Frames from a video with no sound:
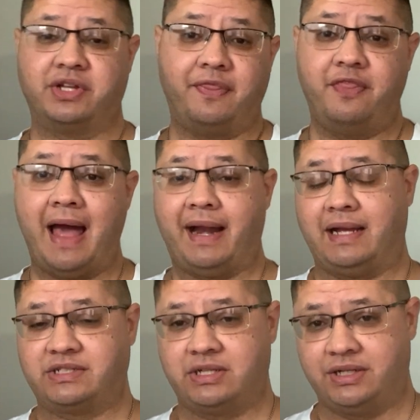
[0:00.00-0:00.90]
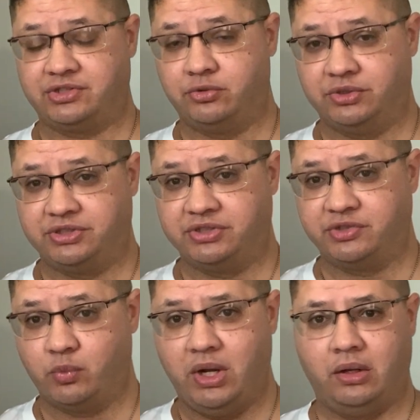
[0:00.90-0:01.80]
and that has consequences as
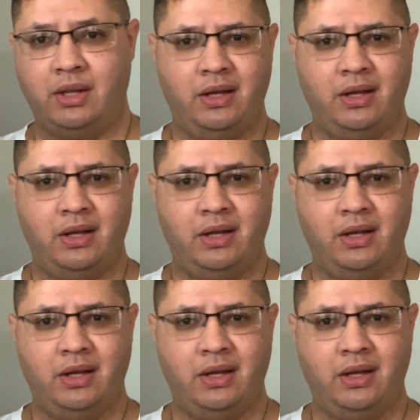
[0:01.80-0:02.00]
well.